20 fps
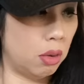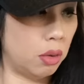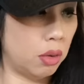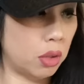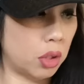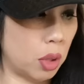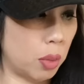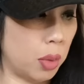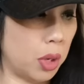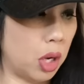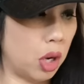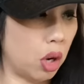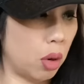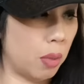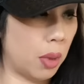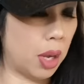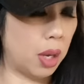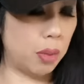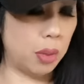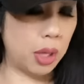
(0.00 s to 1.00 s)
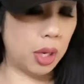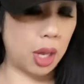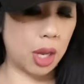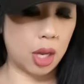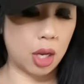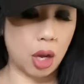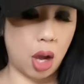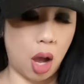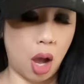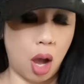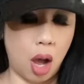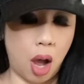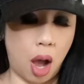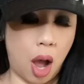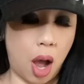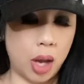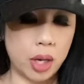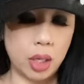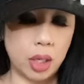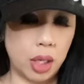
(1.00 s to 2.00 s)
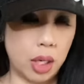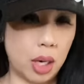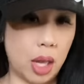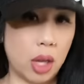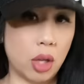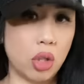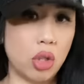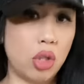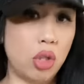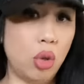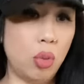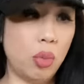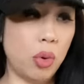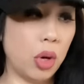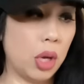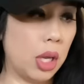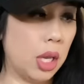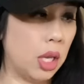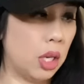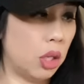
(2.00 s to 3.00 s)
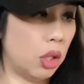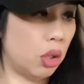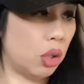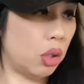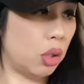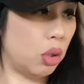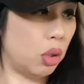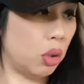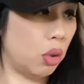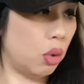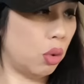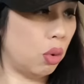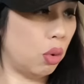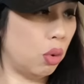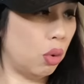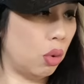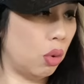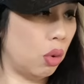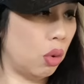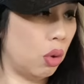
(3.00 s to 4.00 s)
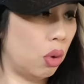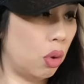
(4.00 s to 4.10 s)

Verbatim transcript: Someone here might be like oddly like super into